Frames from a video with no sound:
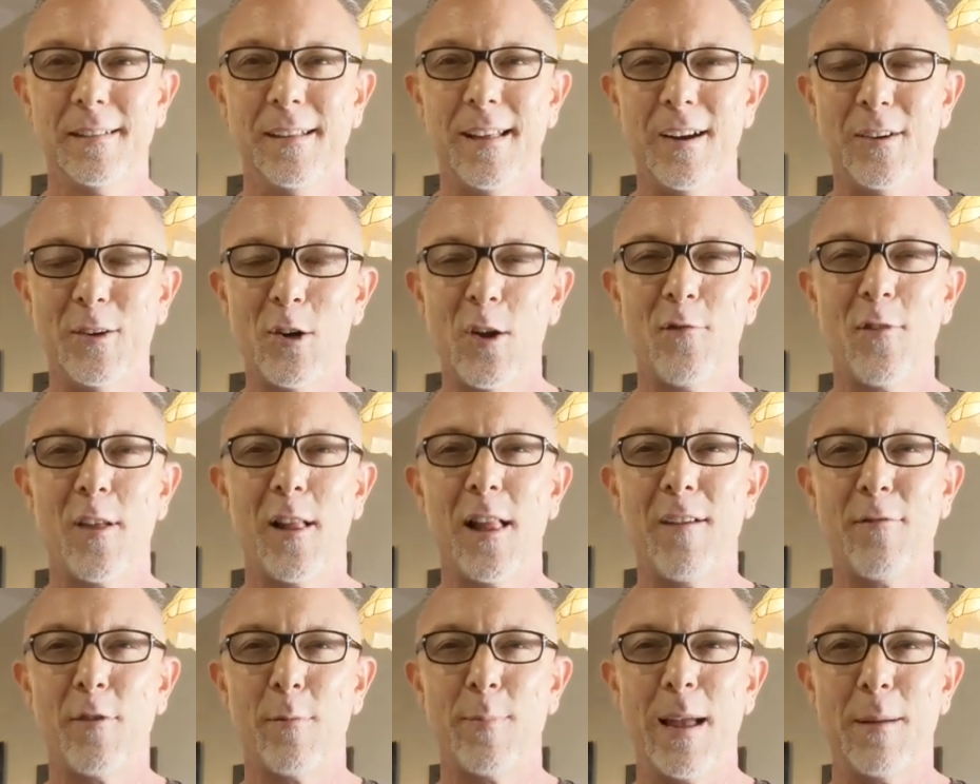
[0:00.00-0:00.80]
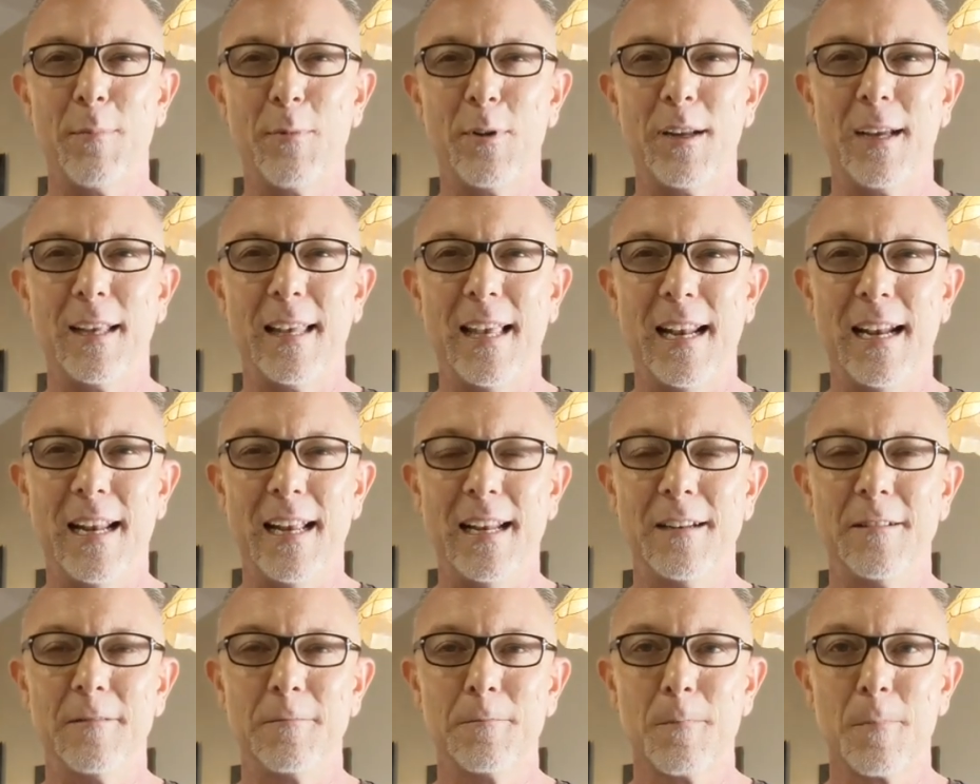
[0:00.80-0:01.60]
I don't know if I'll ever be able to get
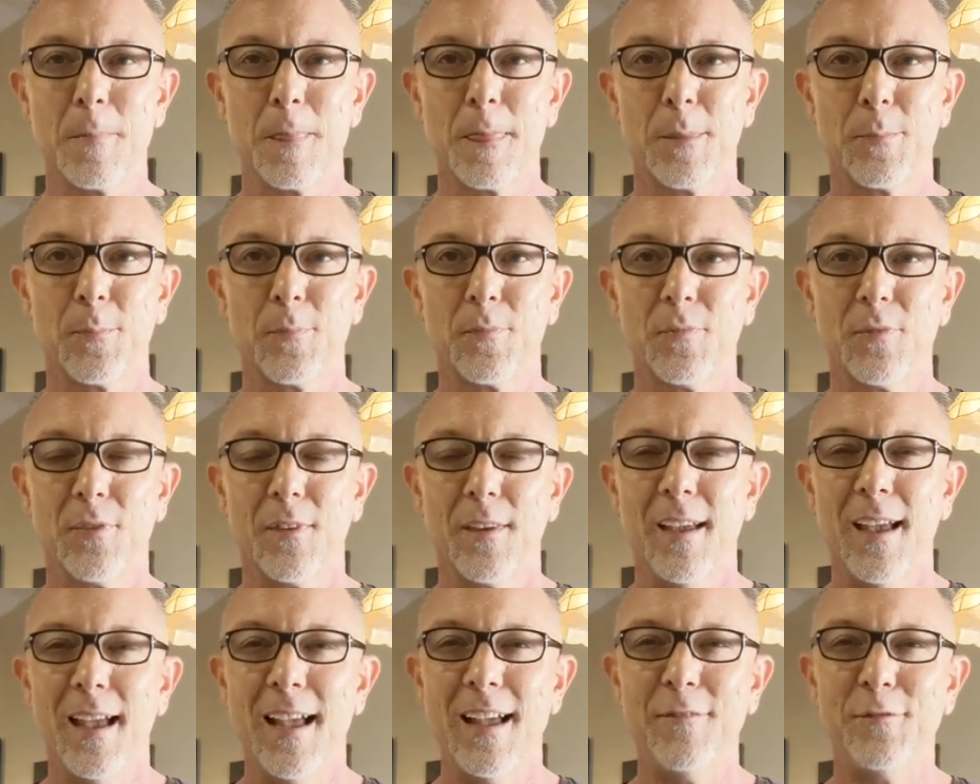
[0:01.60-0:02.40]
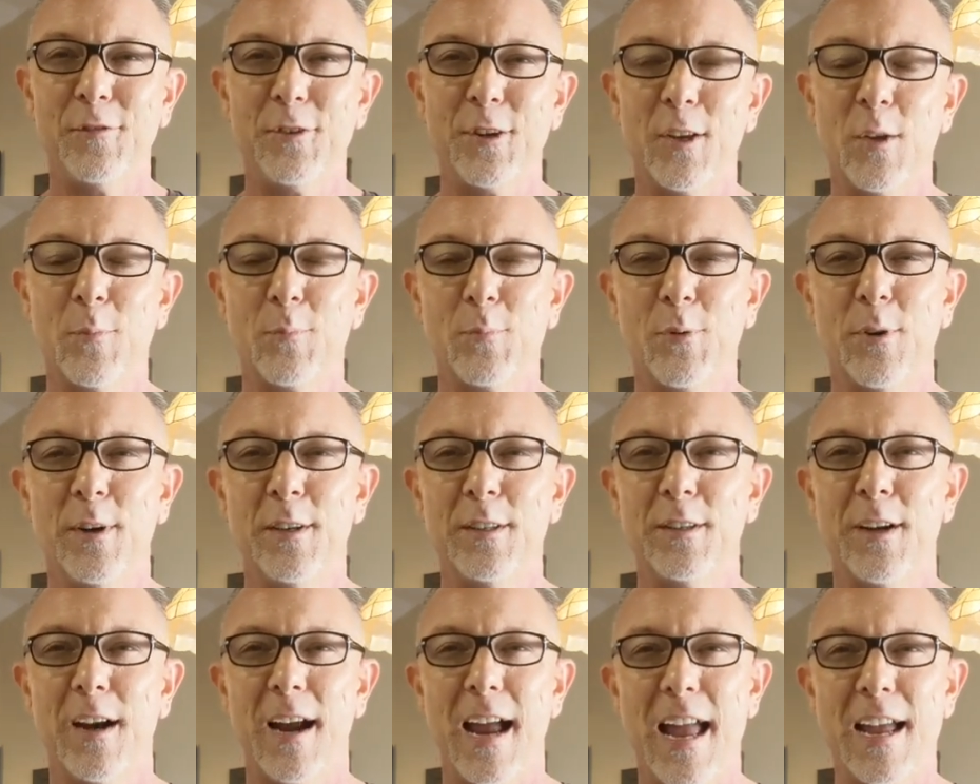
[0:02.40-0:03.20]
in. After you
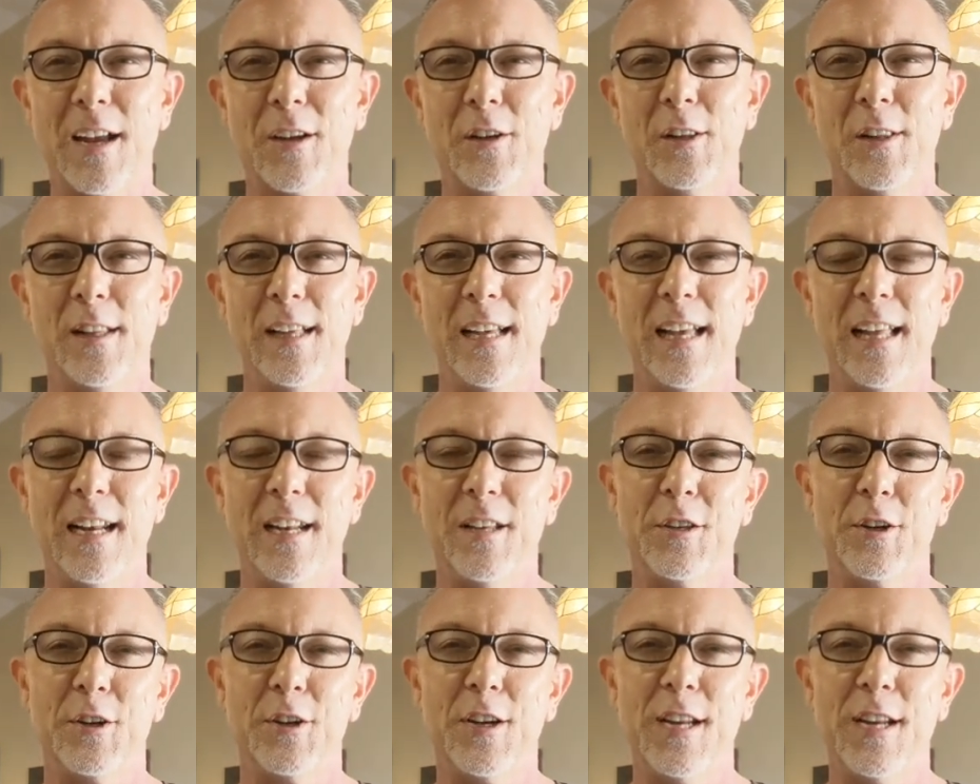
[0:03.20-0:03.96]
put your ankle in and your